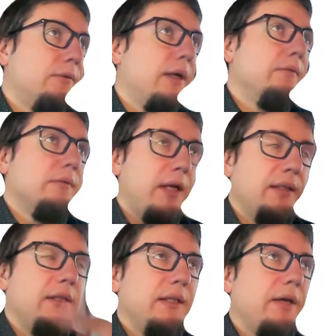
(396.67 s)
Yeah, and
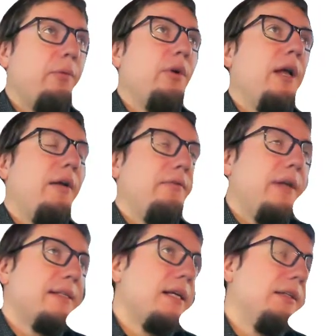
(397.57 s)
it will have
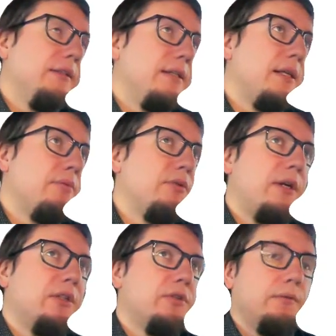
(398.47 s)
exactly the same
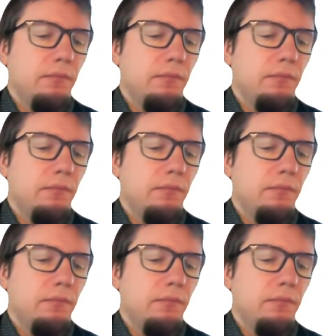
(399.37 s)
structure.